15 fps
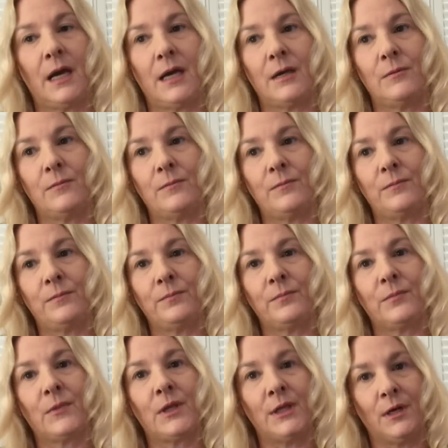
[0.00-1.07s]
Um,
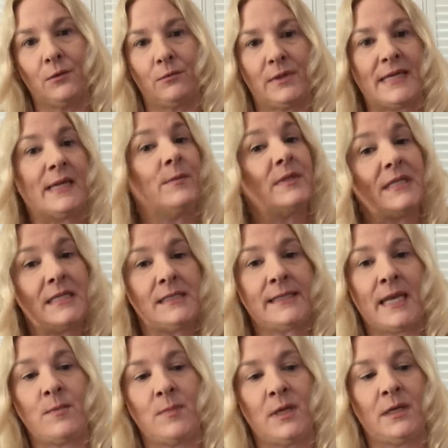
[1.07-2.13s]
you know, the EMTs
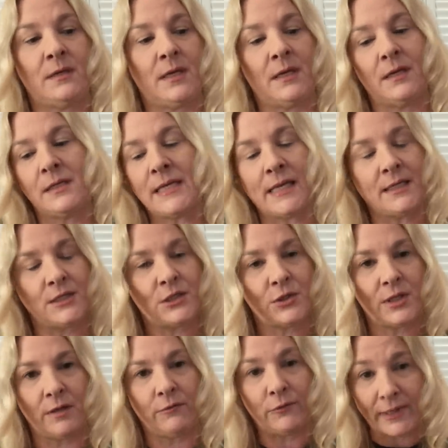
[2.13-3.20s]
came in and attended to
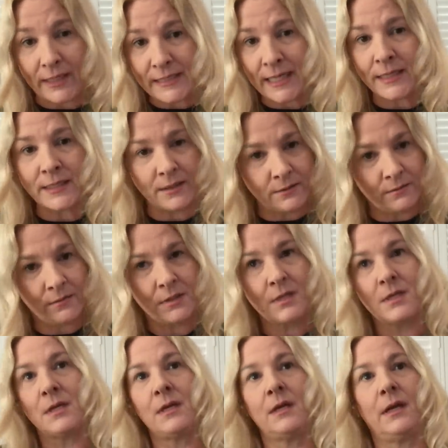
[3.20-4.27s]
the flight attendant,
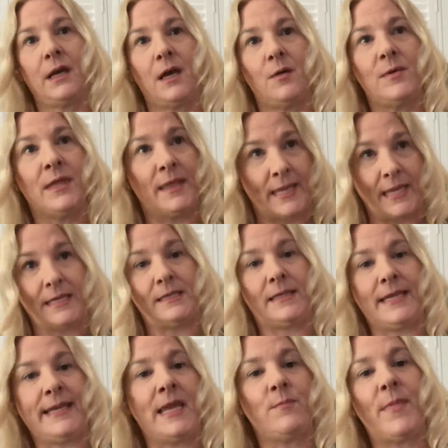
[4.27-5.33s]
um, and then they,
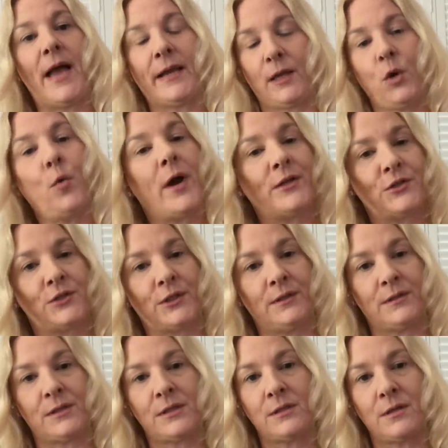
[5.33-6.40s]
they came back and
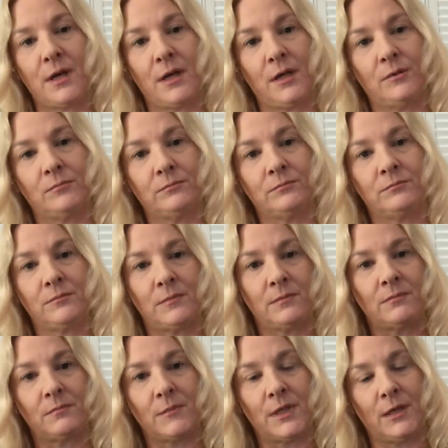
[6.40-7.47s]
questioned, um,
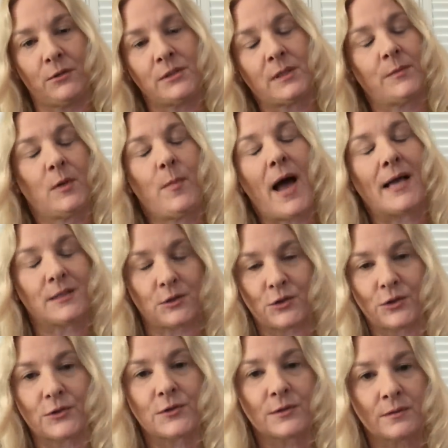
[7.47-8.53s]
you know, some of the
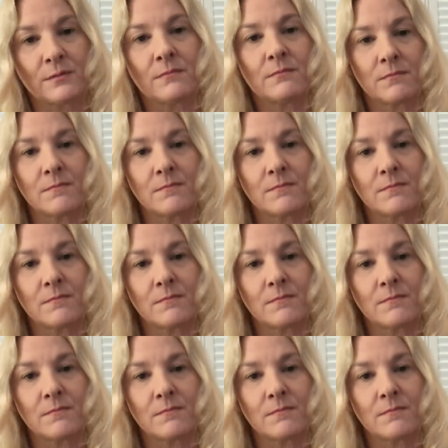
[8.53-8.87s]
passengers.